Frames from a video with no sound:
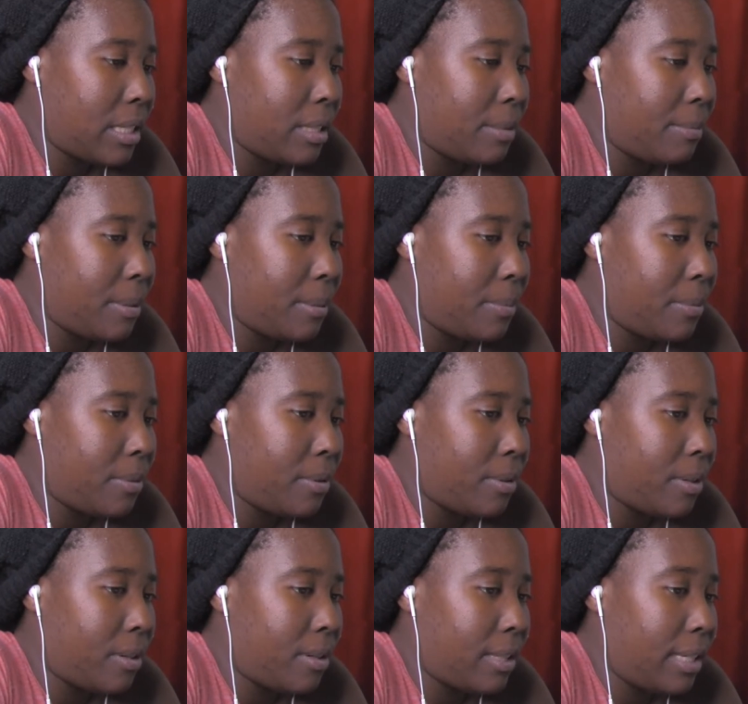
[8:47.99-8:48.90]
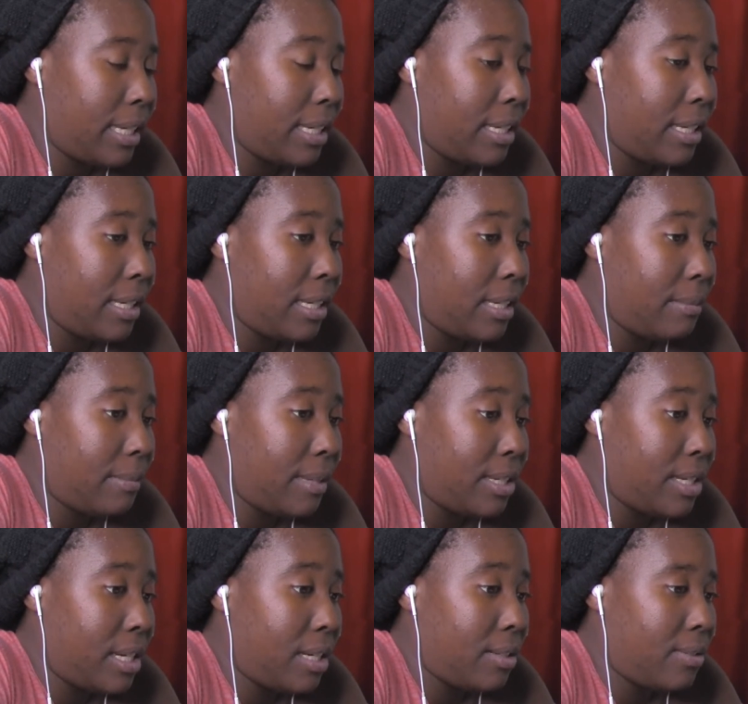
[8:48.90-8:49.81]
people are liking my
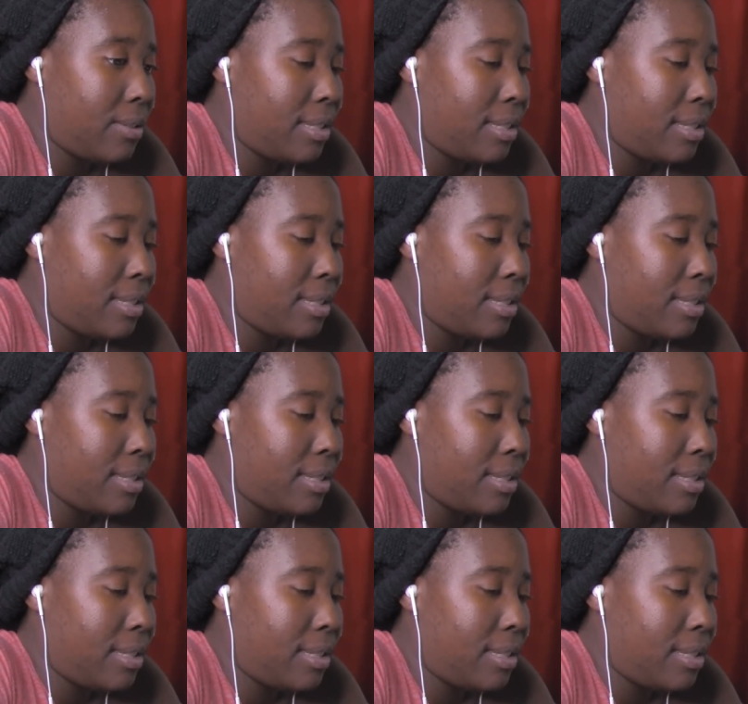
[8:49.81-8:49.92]
channel.